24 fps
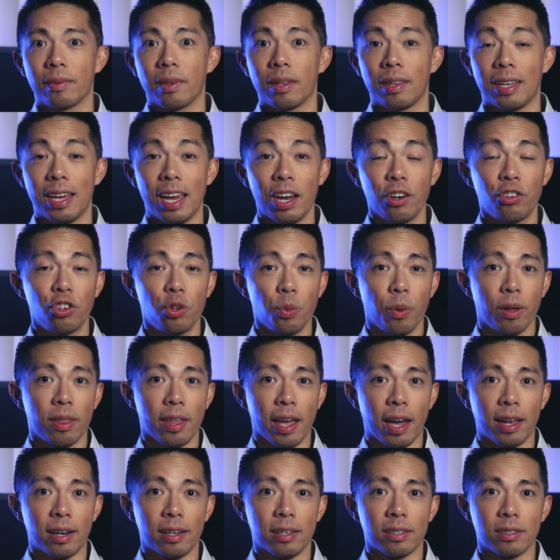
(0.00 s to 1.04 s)
The issue with
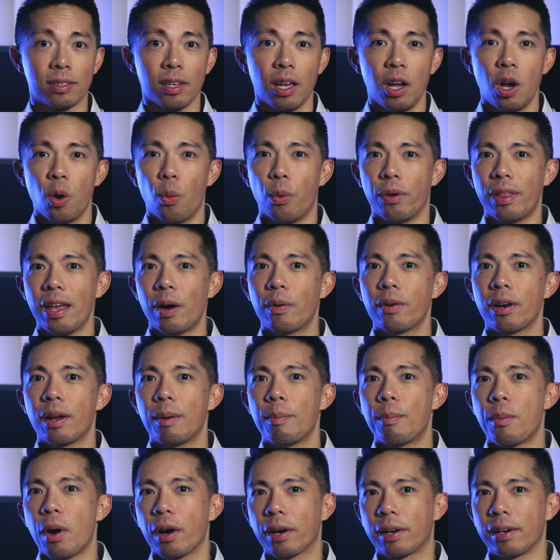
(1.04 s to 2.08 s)
that is, without
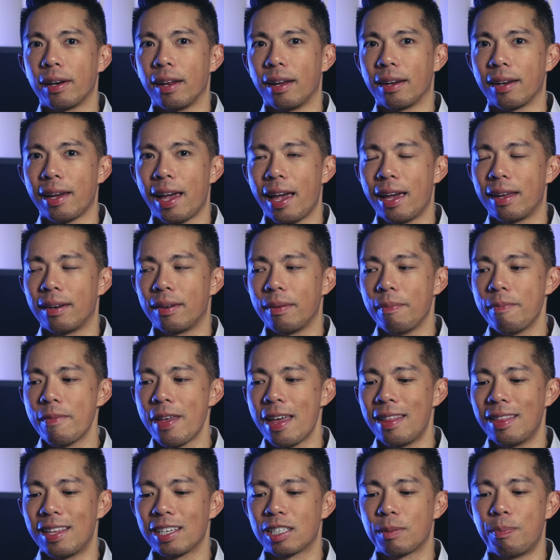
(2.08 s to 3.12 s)
marketing, and
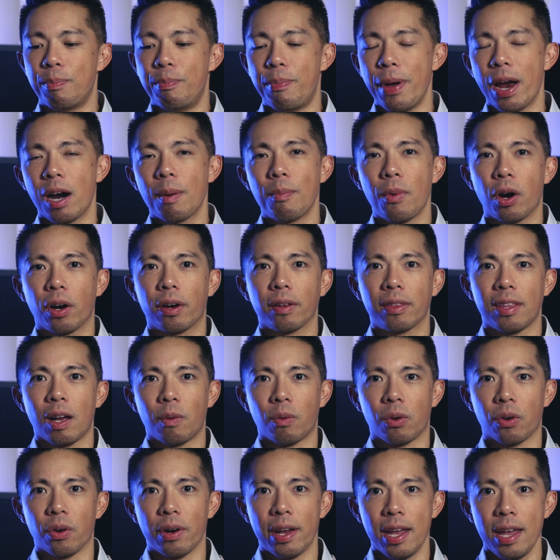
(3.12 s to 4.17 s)
in this bear market that
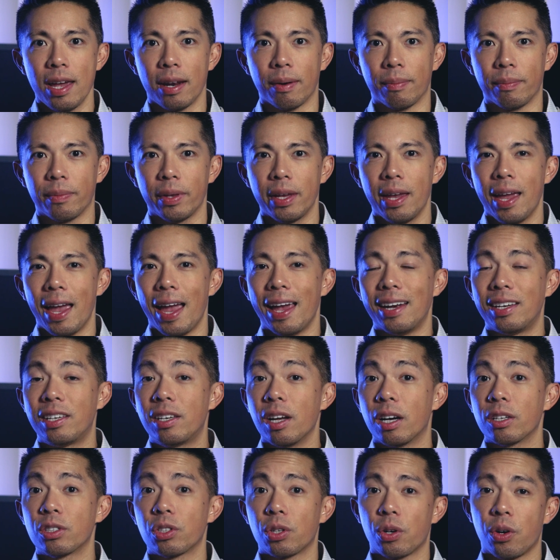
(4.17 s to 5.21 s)
we're in, it
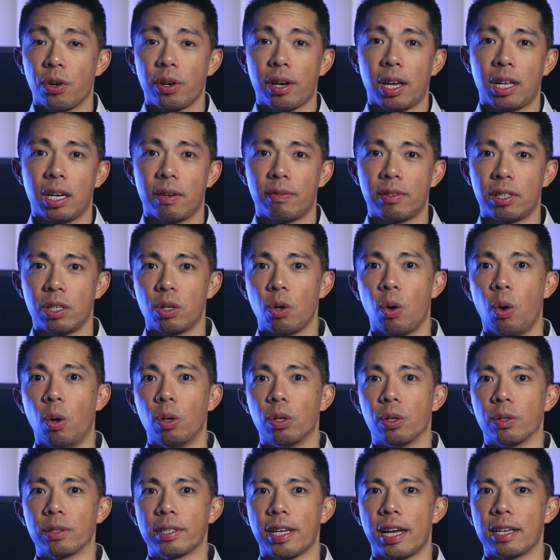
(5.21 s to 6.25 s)
does hurt NFT
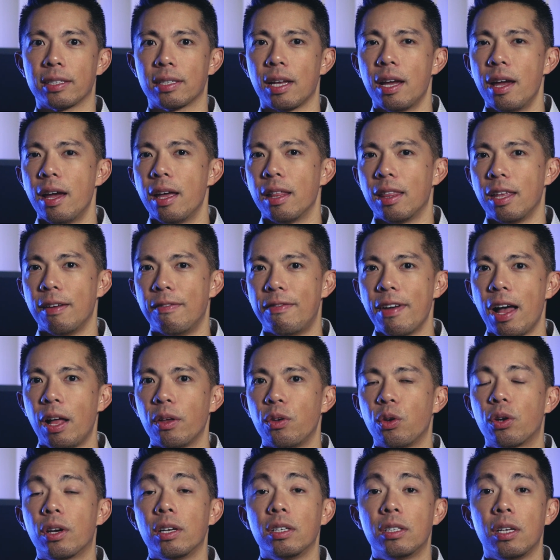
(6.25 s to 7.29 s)
holders as the
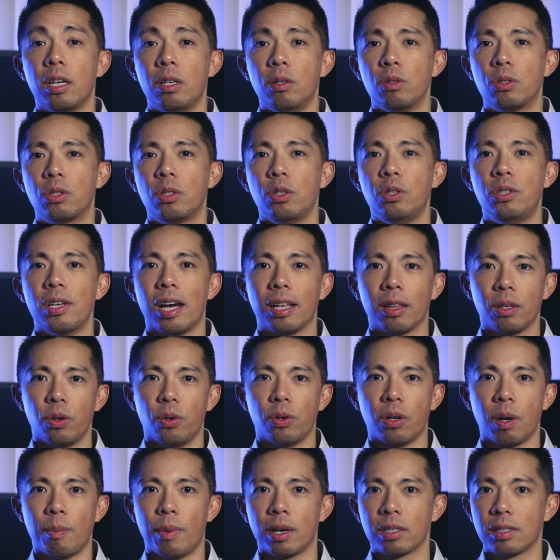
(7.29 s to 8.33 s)
value continues to
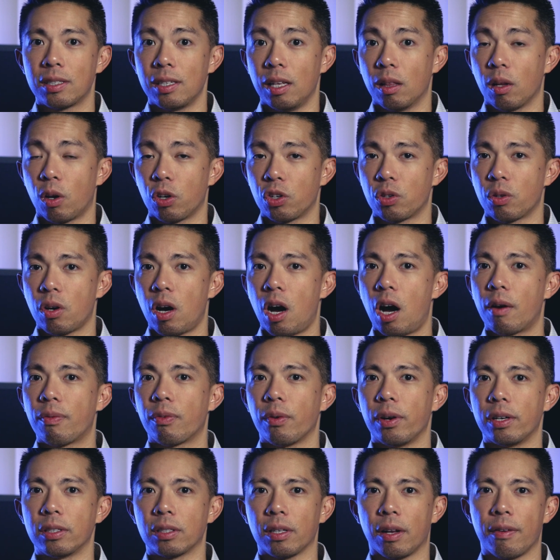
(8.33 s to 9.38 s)
dilute amongst the larger
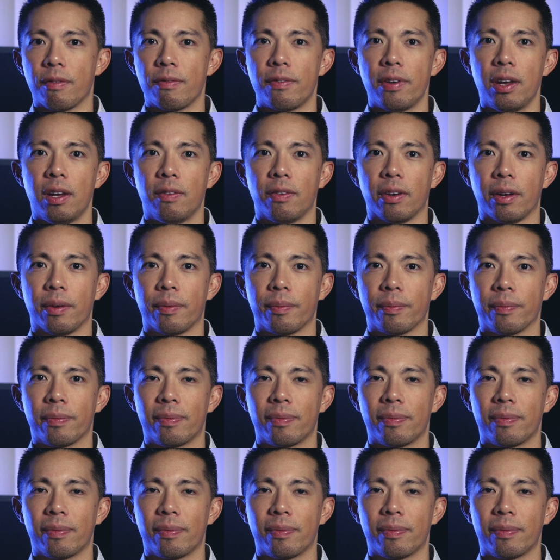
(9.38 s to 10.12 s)
offerings on Veve.